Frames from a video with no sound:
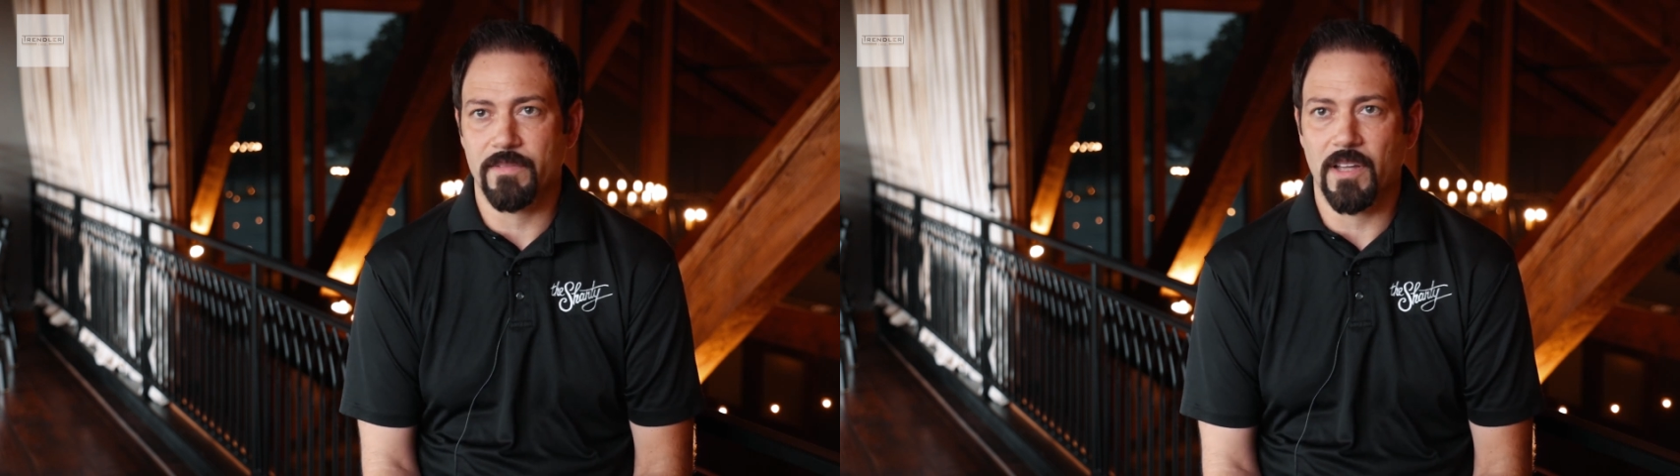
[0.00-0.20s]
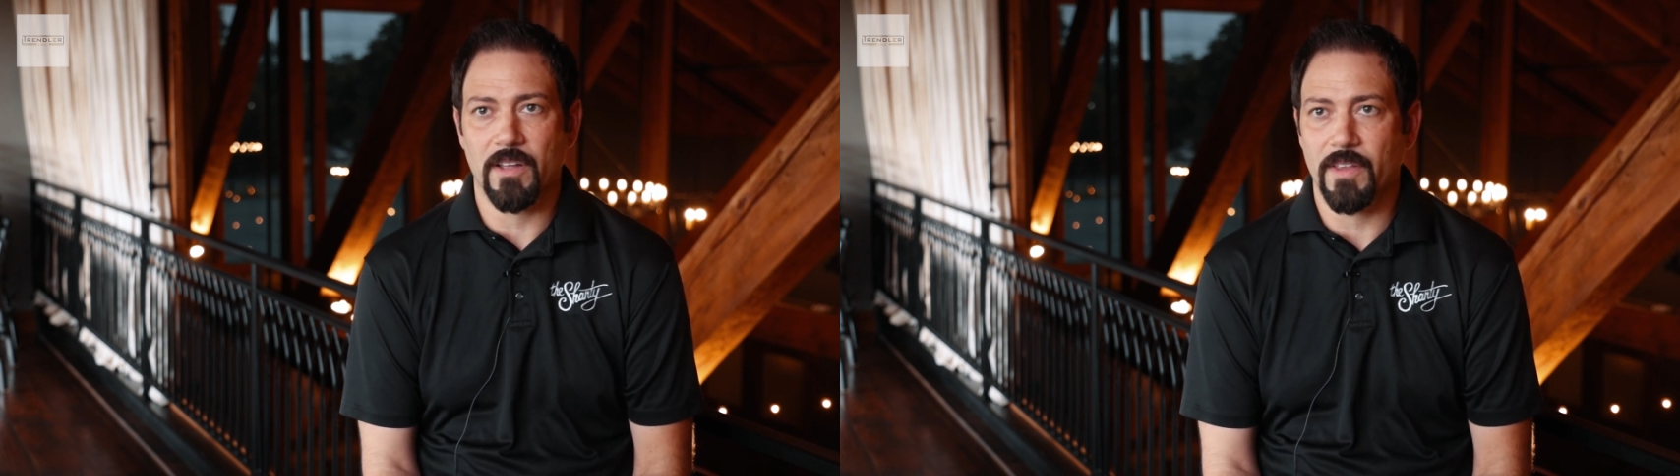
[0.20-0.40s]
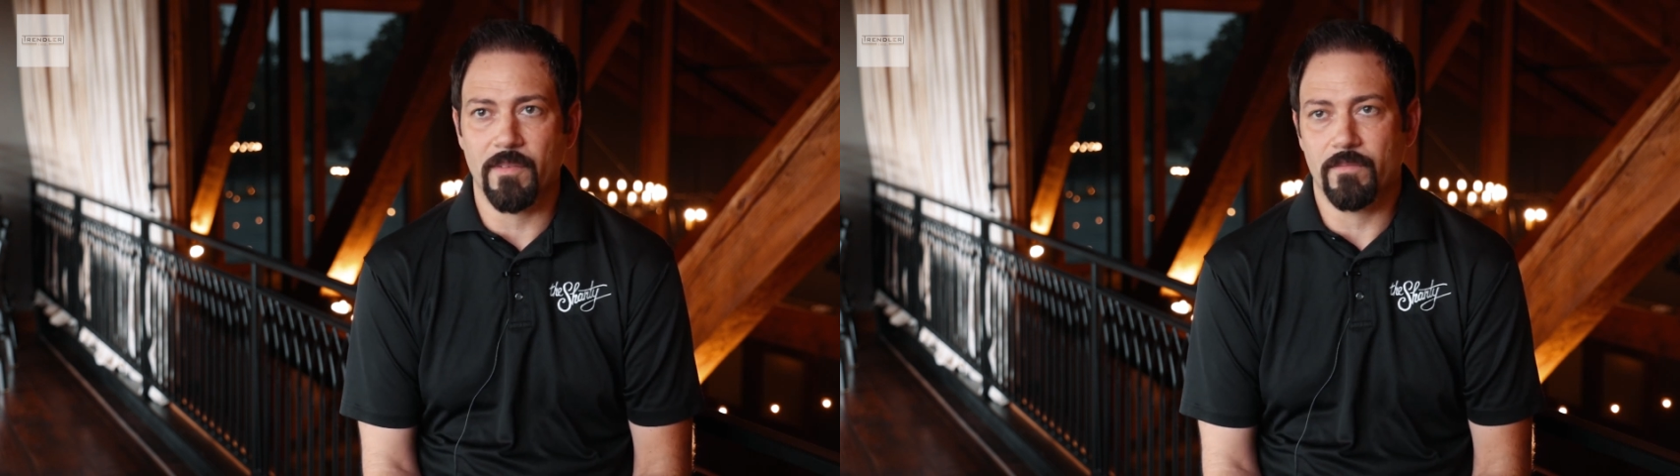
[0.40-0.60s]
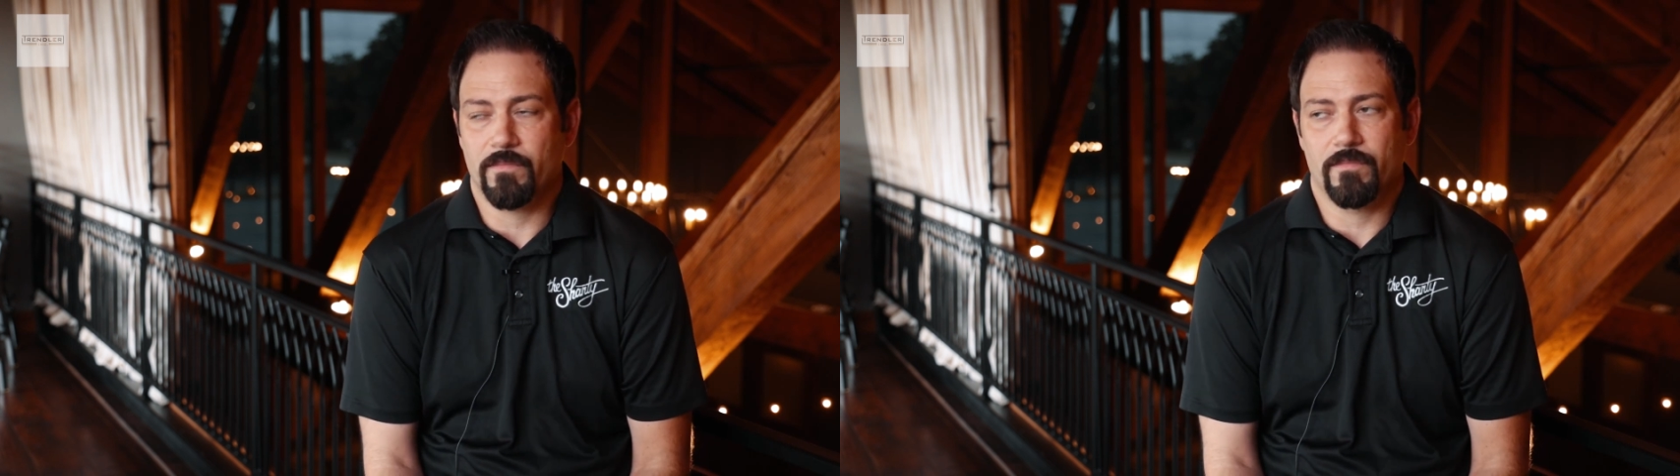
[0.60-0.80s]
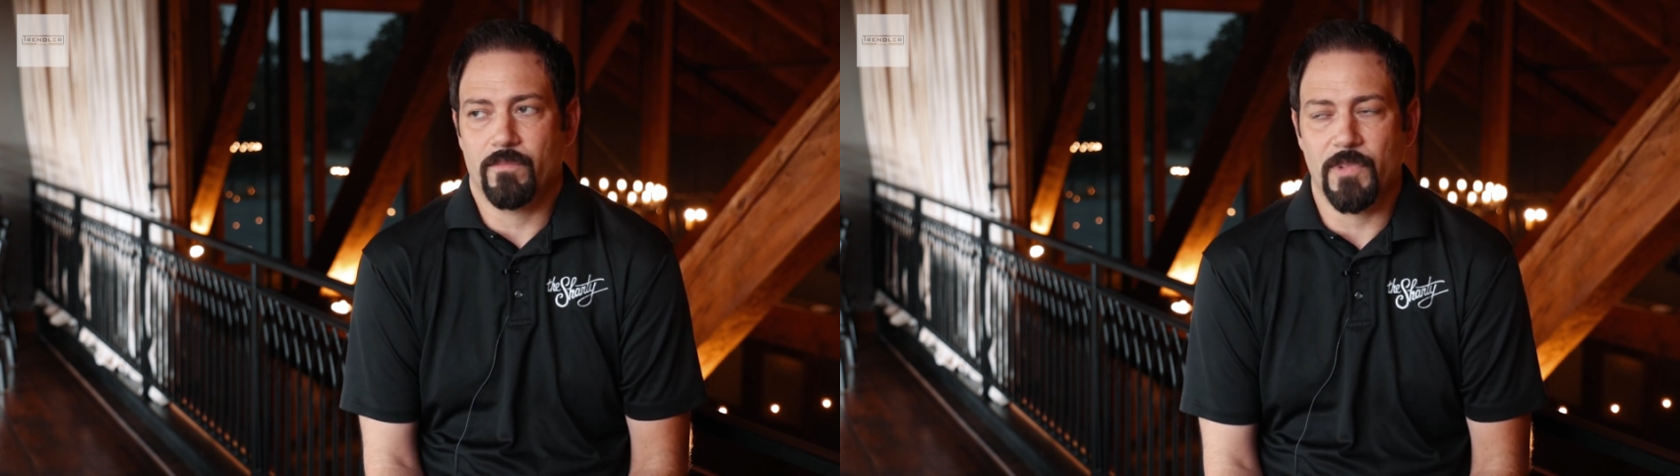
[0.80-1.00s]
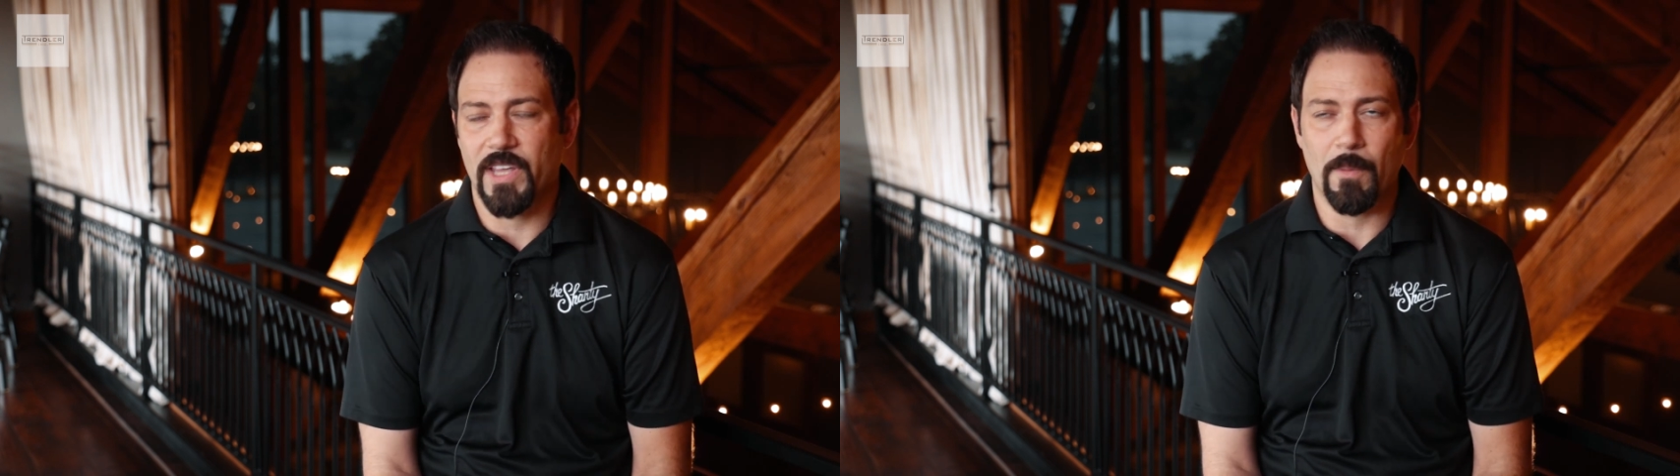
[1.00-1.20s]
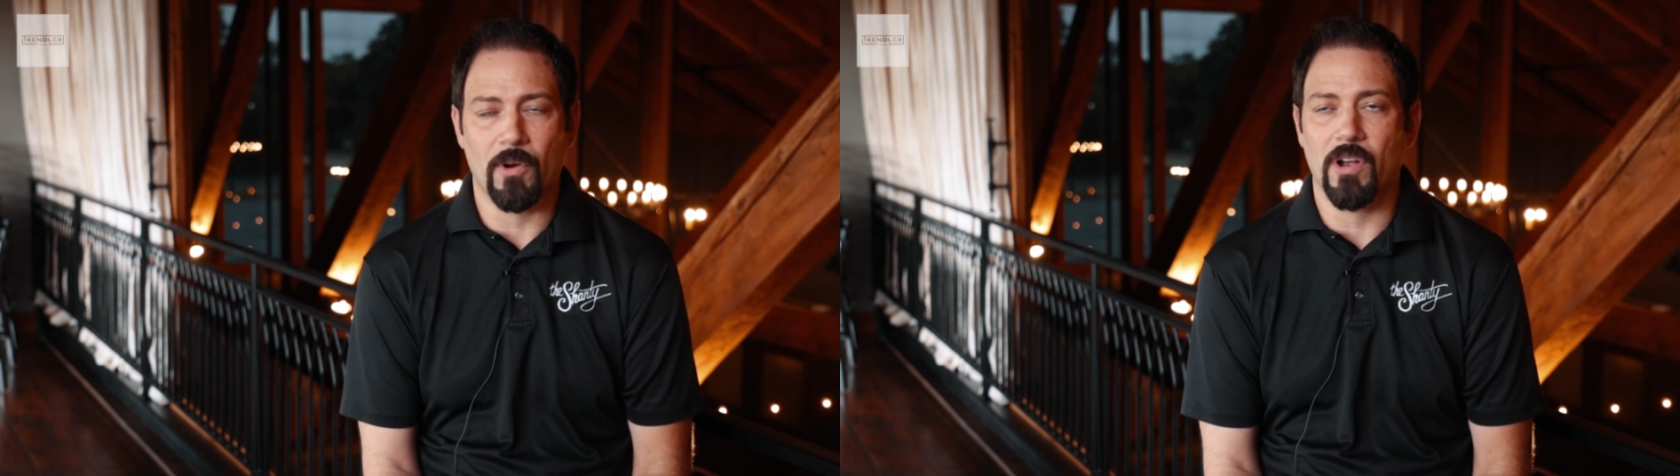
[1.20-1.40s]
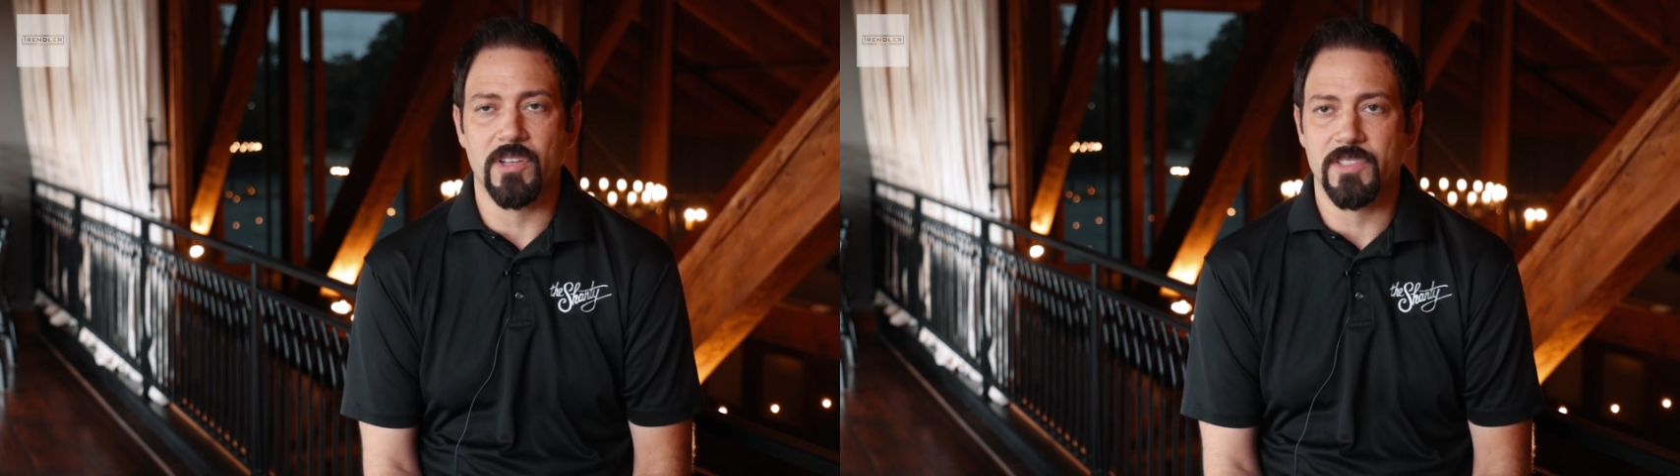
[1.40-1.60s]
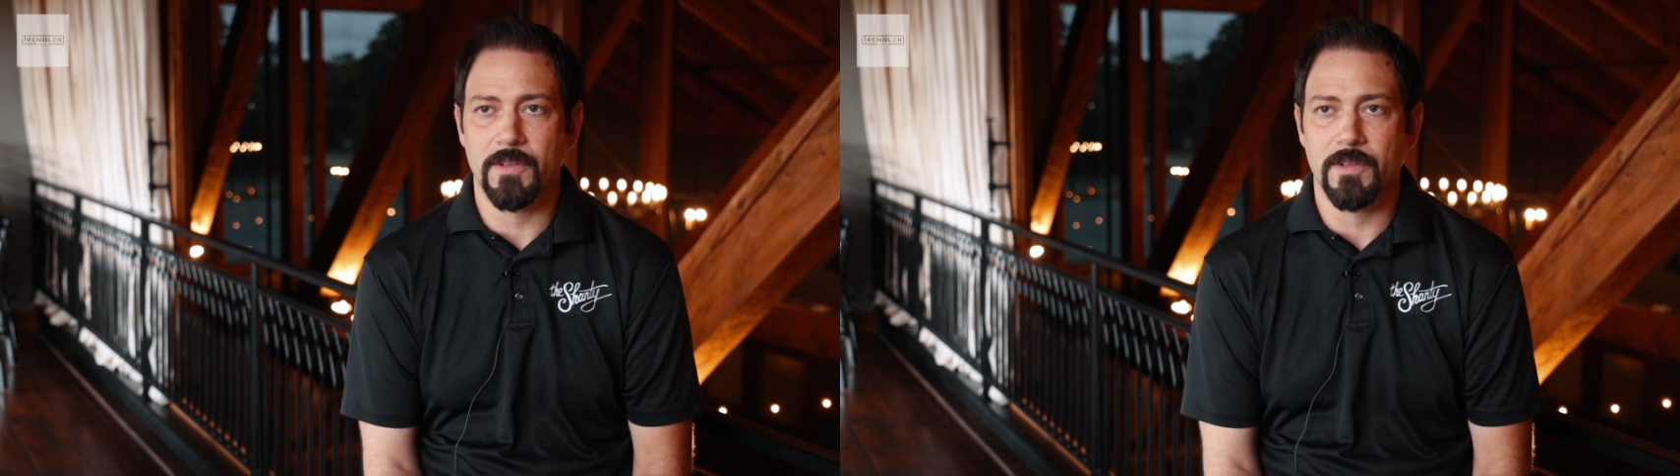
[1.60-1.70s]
that we came across.